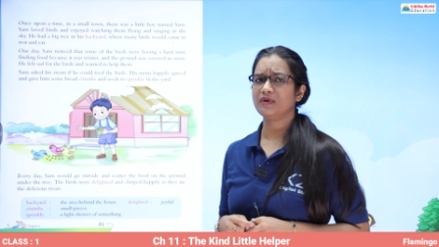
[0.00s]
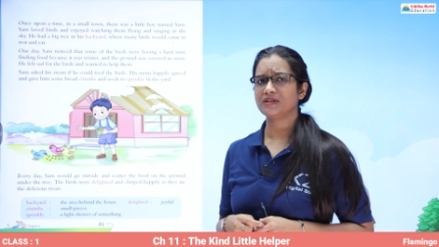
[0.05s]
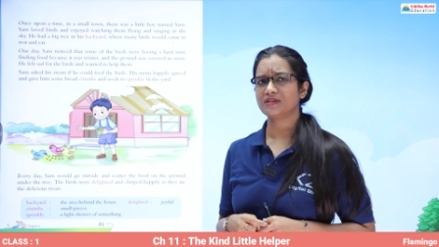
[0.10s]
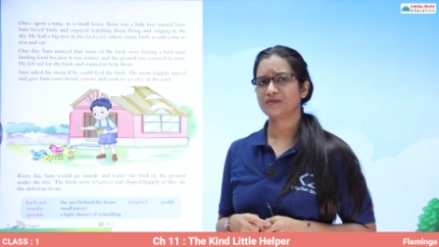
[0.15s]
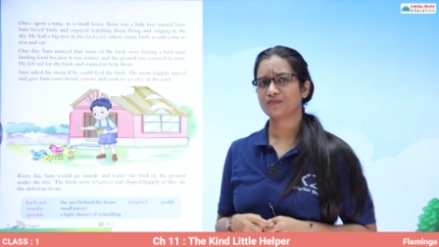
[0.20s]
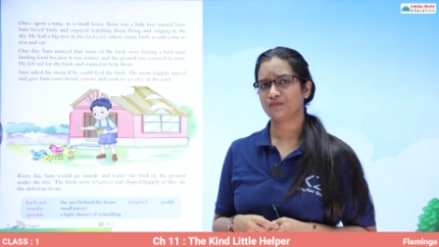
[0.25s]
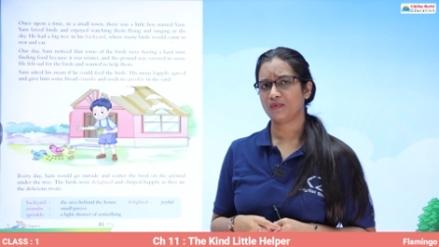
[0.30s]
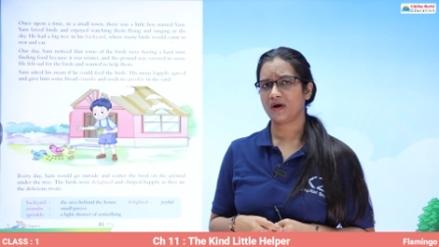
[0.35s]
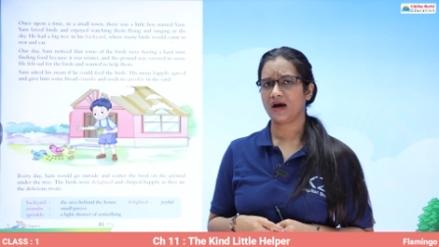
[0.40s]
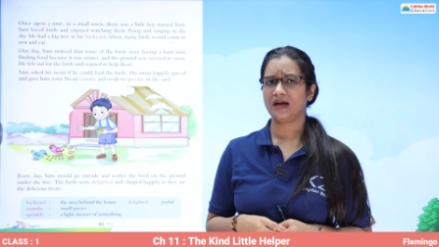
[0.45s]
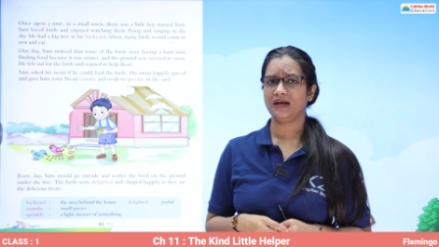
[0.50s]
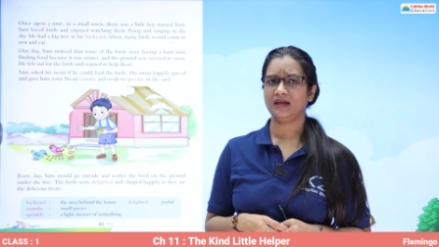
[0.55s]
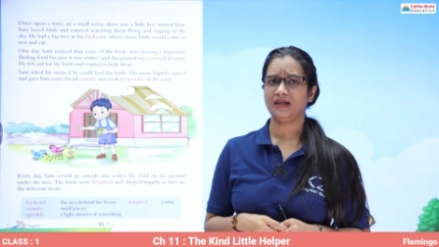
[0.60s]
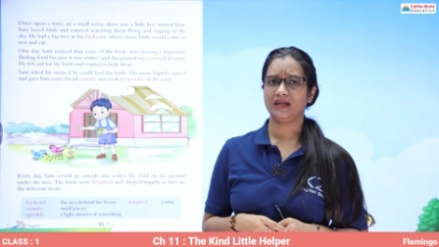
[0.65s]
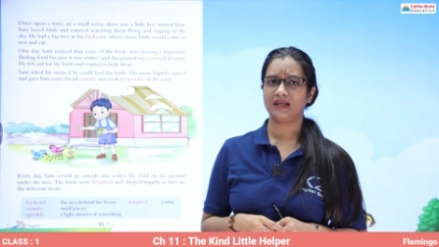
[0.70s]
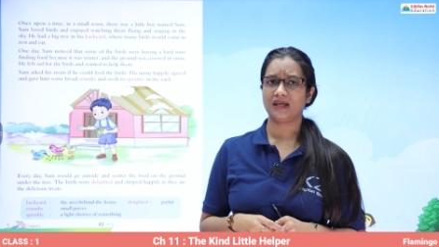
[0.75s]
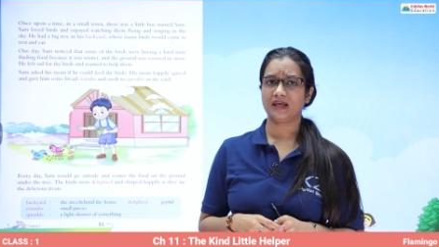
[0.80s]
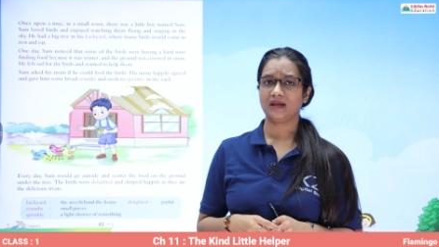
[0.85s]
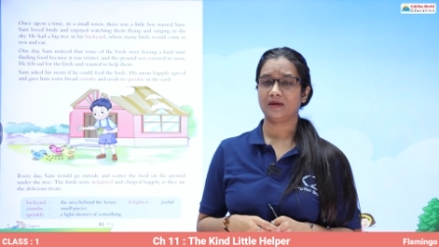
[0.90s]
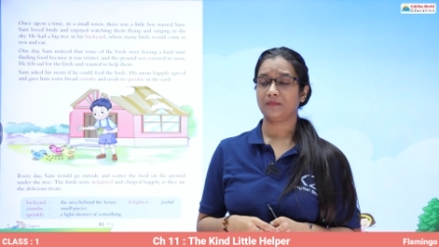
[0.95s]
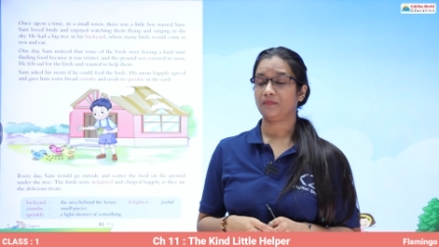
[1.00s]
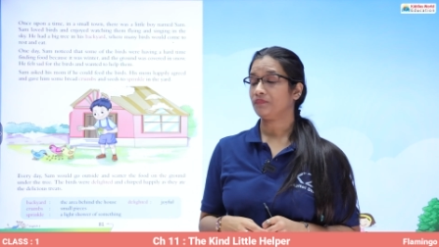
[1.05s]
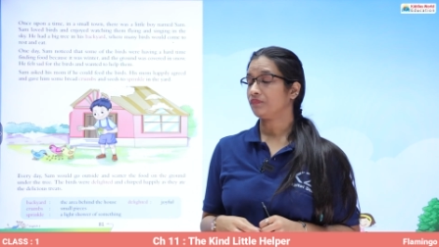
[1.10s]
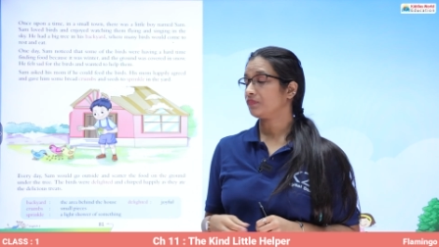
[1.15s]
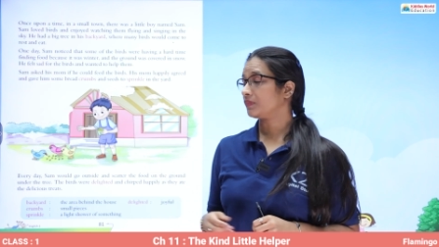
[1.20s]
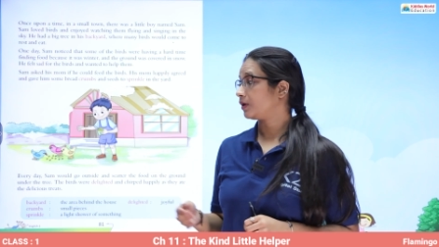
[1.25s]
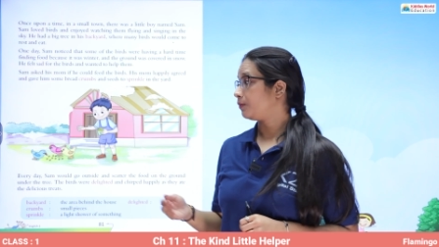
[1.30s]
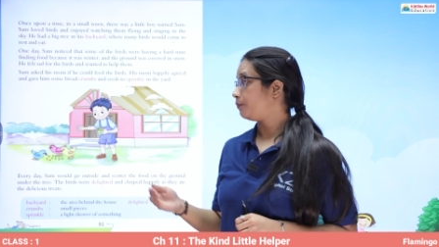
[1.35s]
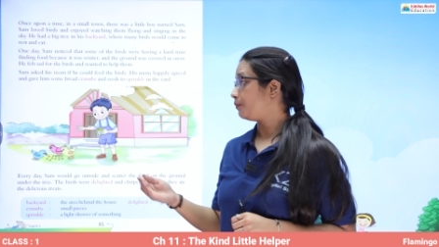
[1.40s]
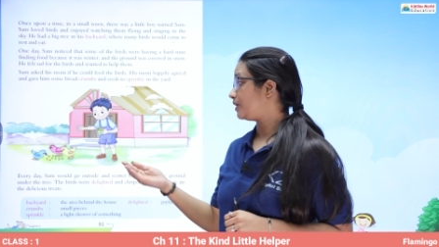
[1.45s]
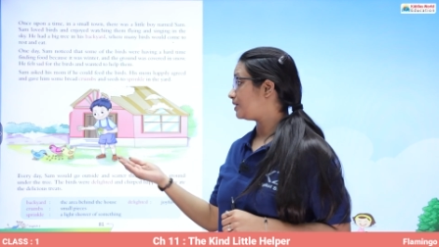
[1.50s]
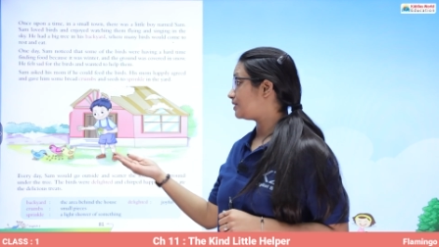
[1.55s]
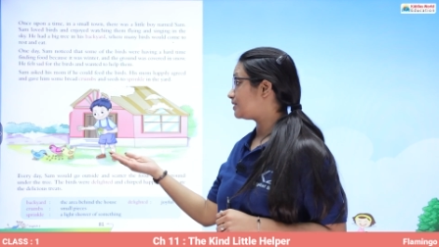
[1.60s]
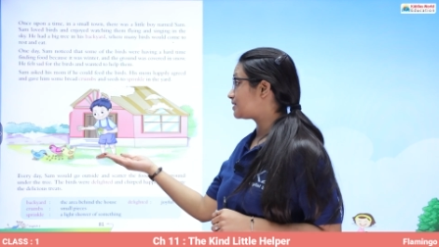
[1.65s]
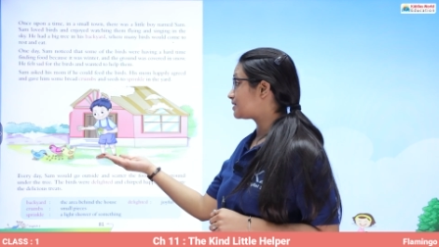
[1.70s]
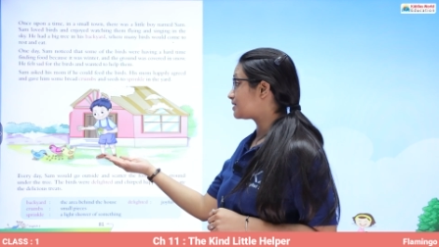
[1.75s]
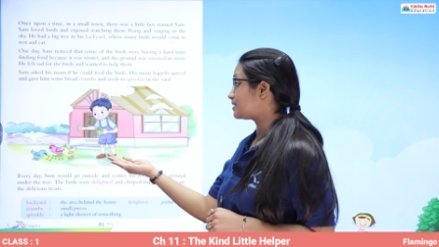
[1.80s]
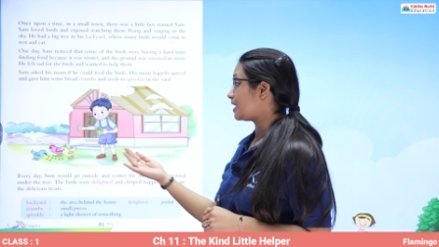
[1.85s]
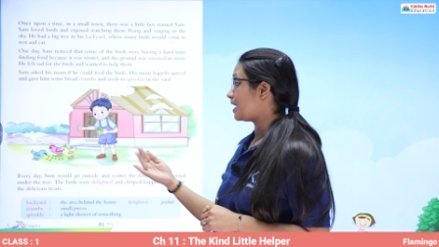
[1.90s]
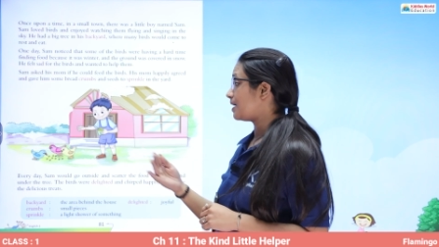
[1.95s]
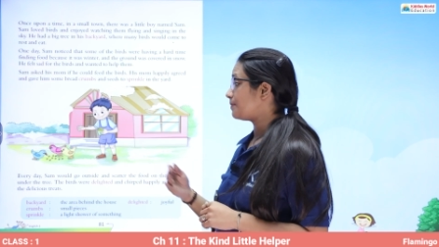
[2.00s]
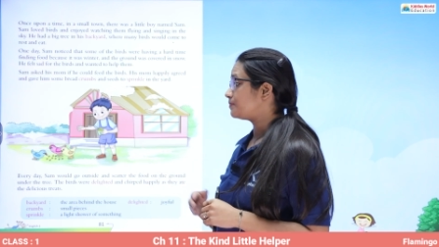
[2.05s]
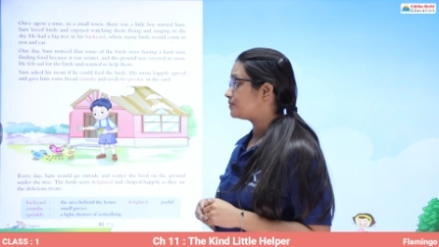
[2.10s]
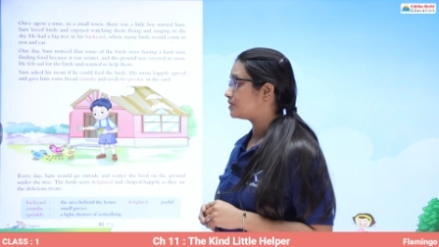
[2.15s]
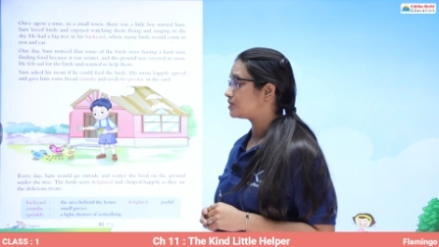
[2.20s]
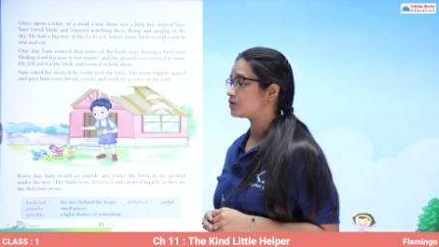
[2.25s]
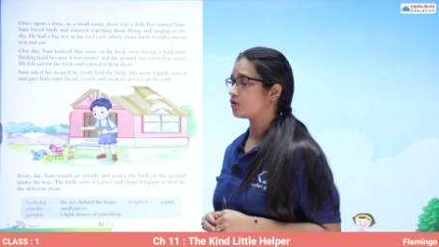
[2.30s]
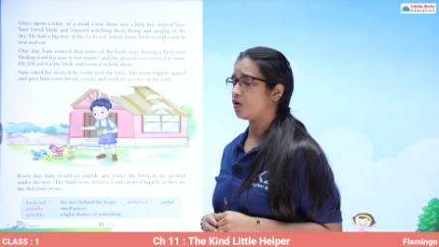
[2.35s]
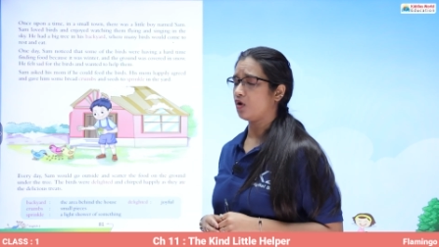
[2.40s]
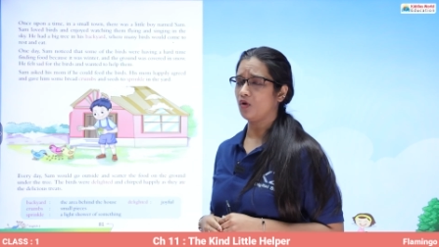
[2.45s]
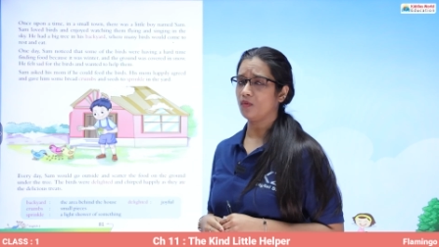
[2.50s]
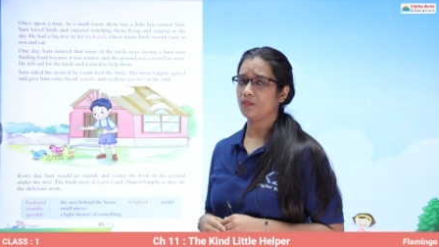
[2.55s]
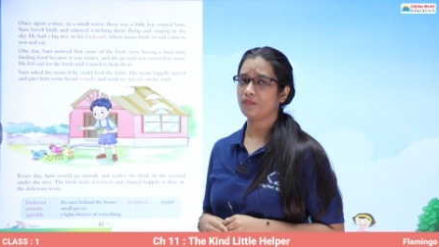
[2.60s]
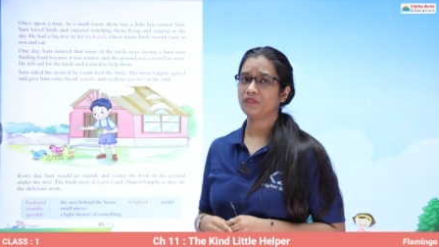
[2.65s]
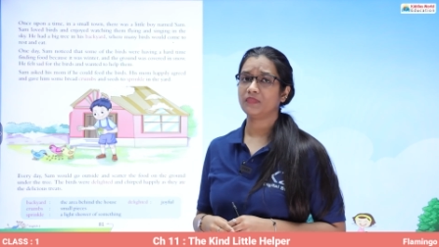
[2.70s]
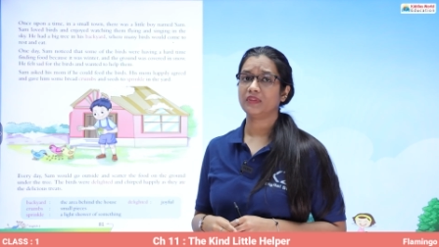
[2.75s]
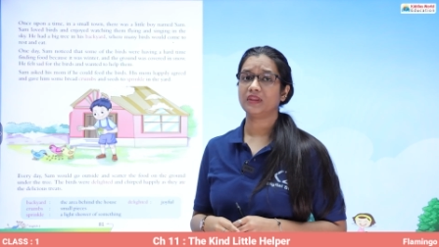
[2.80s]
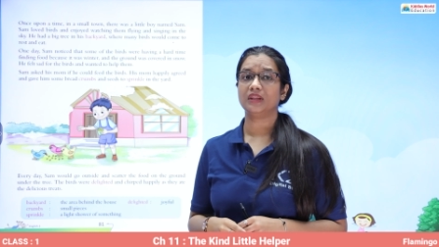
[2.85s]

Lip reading: was one day when Sam saw